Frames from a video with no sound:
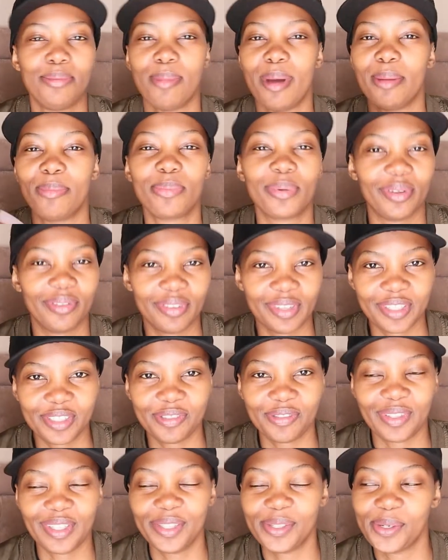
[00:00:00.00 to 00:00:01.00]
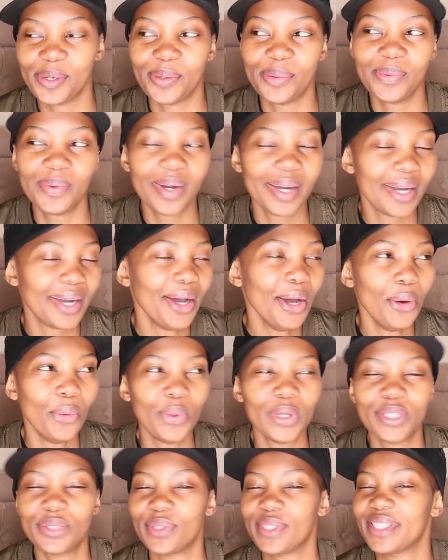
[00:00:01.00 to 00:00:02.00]
in my previous video,
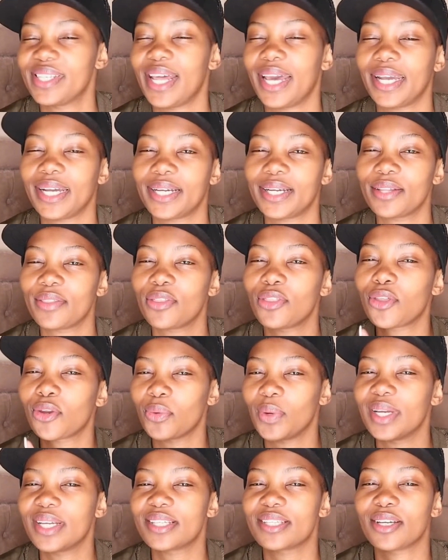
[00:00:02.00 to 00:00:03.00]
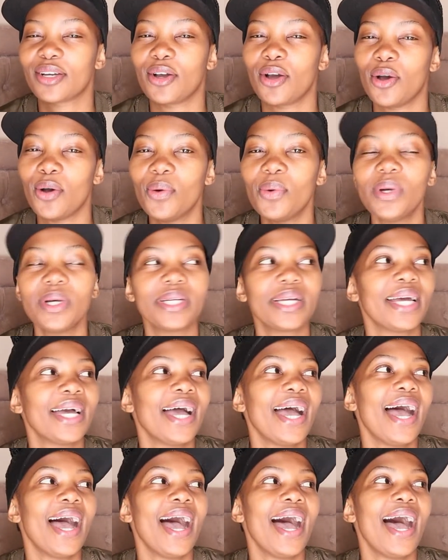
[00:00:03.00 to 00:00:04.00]
which was like three weeks ago.
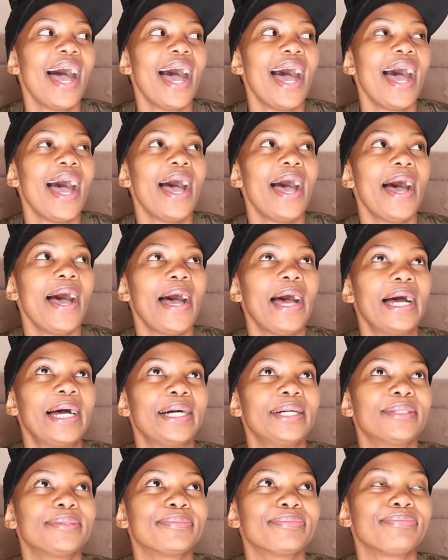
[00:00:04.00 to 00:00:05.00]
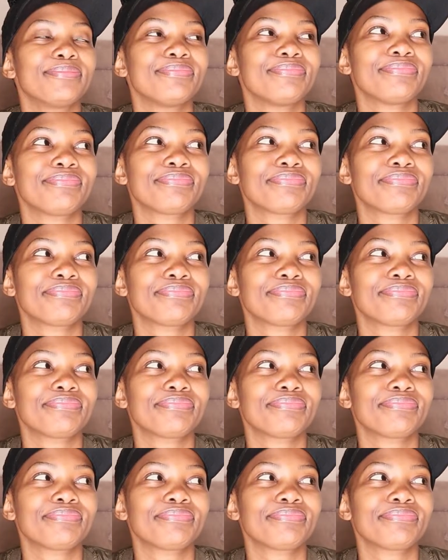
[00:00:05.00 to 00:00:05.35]
Um,